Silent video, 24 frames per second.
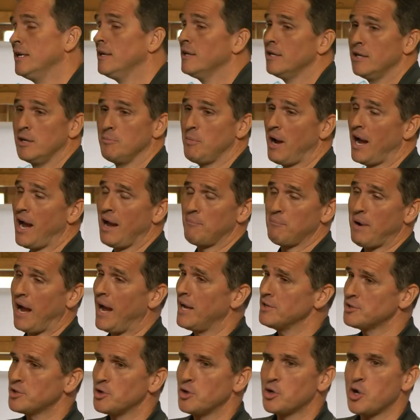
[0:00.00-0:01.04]
My high
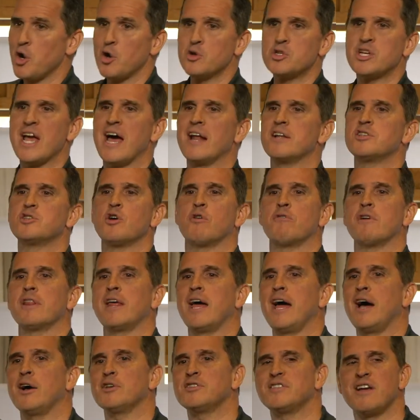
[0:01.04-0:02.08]
school coach had us over to the
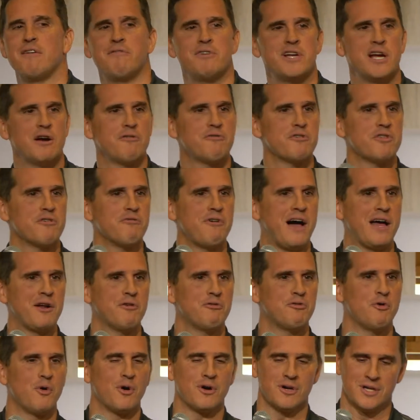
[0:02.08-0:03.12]
house every year for the Final
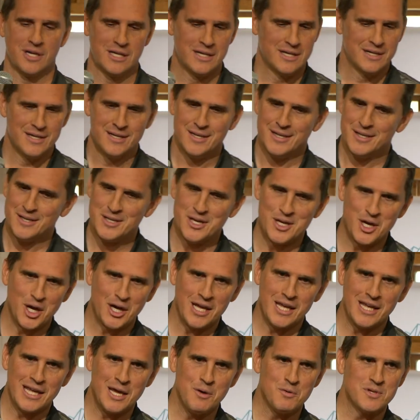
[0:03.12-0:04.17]
Four.
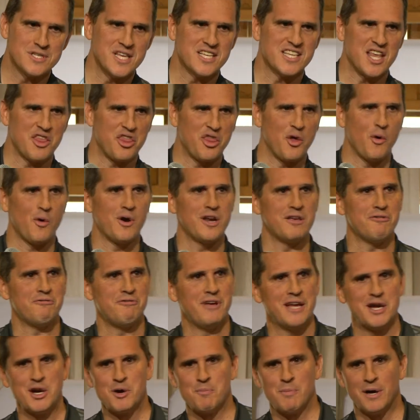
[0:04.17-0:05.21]
He was this authority
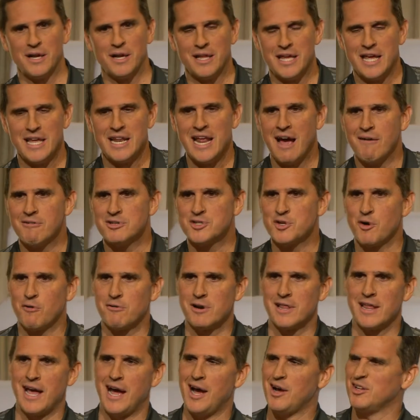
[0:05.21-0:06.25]
figure, but he'd have us over to
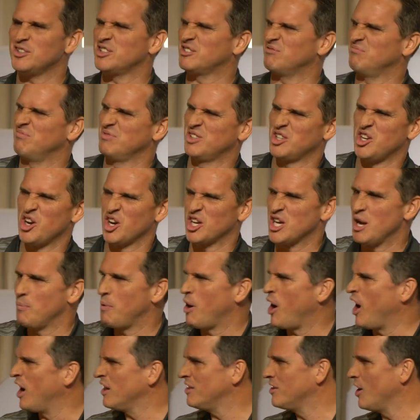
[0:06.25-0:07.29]
the house, cooking up
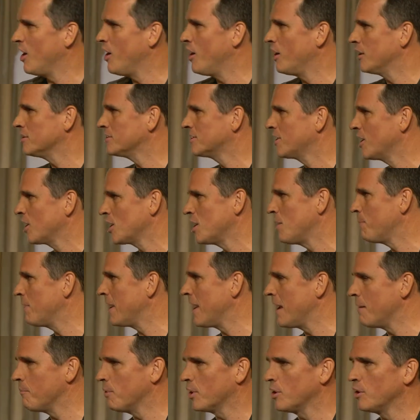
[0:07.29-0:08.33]
hot dogs, cooking up
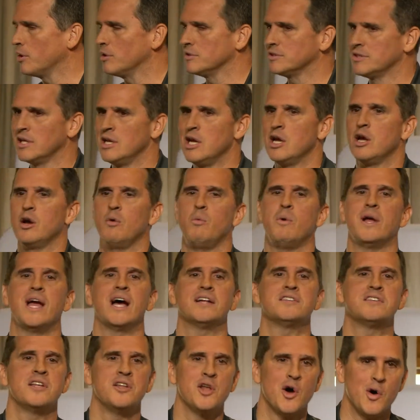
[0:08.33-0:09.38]
hamburgers. We got
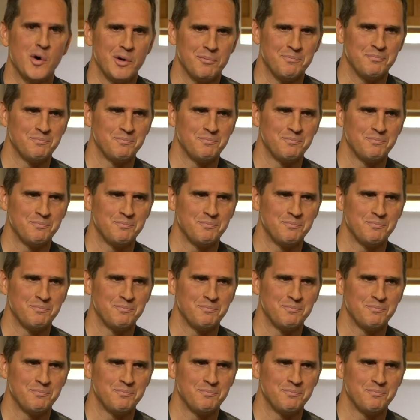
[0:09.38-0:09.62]
to know him.